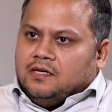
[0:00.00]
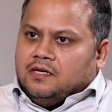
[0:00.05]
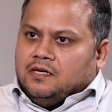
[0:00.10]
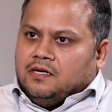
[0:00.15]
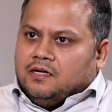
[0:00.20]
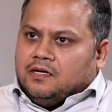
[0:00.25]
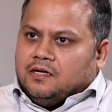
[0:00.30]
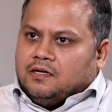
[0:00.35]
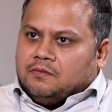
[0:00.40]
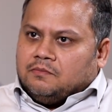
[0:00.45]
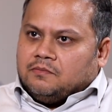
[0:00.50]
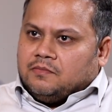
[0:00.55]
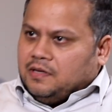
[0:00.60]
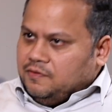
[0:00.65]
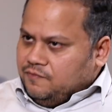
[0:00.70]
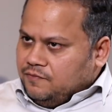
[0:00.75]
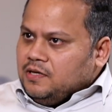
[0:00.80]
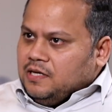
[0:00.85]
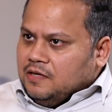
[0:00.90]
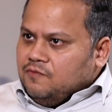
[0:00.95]

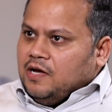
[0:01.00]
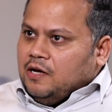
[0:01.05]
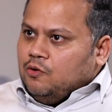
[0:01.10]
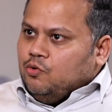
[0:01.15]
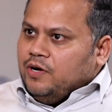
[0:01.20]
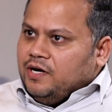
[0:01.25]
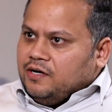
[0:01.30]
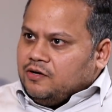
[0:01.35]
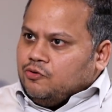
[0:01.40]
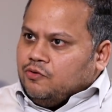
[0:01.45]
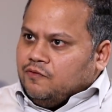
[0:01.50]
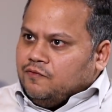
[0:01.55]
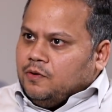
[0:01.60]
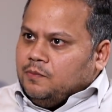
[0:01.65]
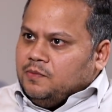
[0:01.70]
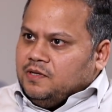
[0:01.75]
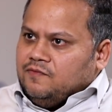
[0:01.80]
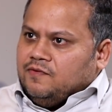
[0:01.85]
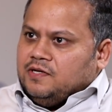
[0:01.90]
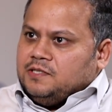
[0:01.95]
evaluate, you know,
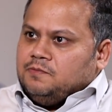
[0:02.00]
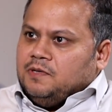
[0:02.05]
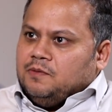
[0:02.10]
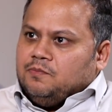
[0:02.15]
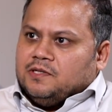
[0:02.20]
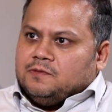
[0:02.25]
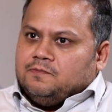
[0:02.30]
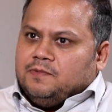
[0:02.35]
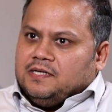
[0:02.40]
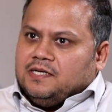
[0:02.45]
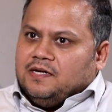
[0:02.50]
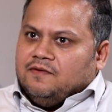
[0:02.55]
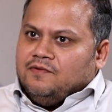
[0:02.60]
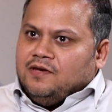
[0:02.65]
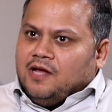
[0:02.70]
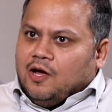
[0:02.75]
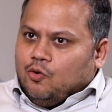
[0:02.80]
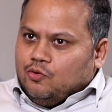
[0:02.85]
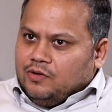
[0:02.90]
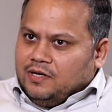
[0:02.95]
from investment perspective.
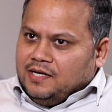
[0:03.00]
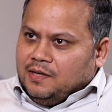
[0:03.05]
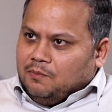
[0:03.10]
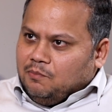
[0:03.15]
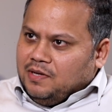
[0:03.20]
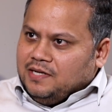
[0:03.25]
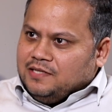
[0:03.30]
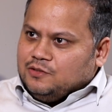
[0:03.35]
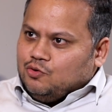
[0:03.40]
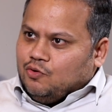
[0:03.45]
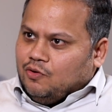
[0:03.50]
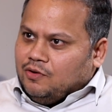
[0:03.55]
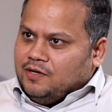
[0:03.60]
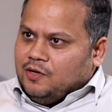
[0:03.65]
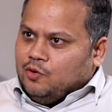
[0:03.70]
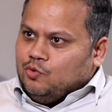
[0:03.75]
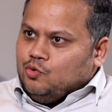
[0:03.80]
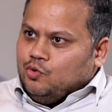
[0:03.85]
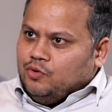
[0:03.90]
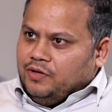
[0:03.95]
Now that number has gone
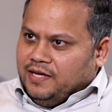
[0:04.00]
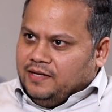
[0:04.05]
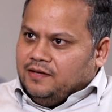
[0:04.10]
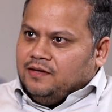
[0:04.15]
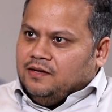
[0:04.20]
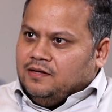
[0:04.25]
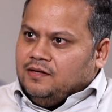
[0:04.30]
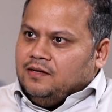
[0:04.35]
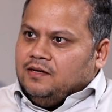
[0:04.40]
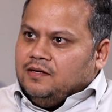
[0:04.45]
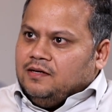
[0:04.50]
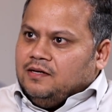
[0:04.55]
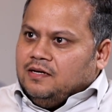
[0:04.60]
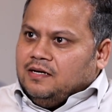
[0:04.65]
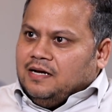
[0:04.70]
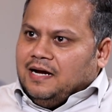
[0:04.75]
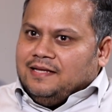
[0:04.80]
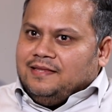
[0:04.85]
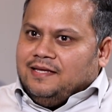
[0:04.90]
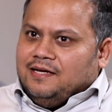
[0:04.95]
down to 10.
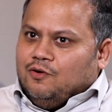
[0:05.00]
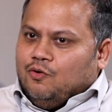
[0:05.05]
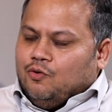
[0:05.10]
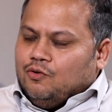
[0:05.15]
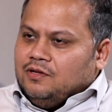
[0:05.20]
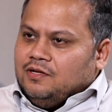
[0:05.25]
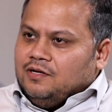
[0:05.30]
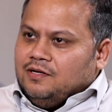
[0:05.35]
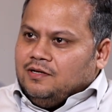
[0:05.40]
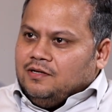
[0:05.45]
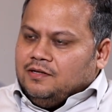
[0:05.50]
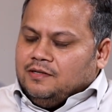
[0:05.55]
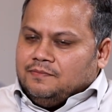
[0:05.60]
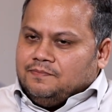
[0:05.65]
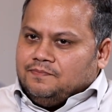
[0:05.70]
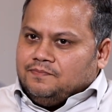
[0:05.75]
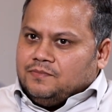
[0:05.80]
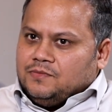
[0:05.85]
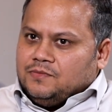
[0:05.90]
I think all the